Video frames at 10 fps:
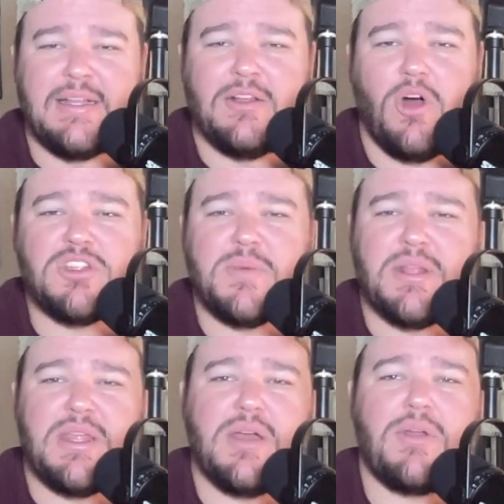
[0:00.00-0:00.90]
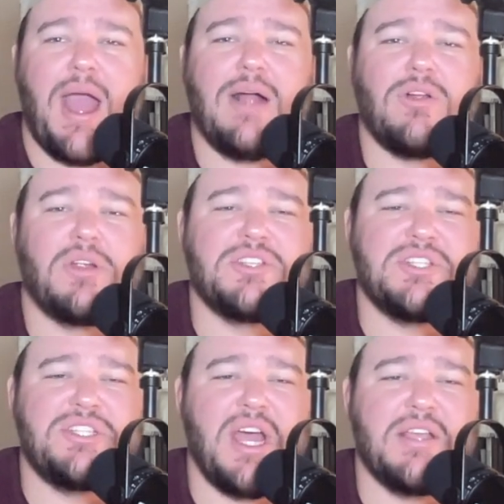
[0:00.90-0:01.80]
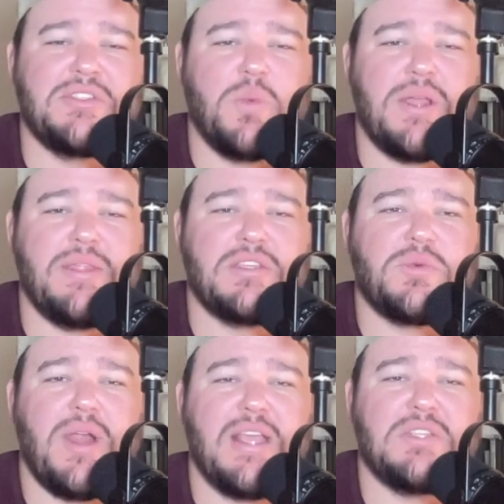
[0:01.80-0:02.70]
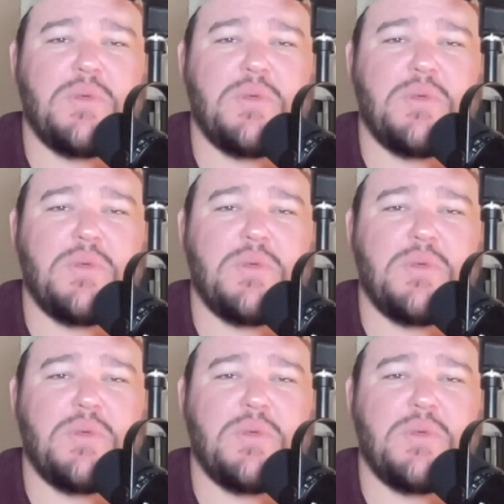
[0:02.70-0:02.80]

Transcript: Ultimately, though, Kyle Larson does win this race.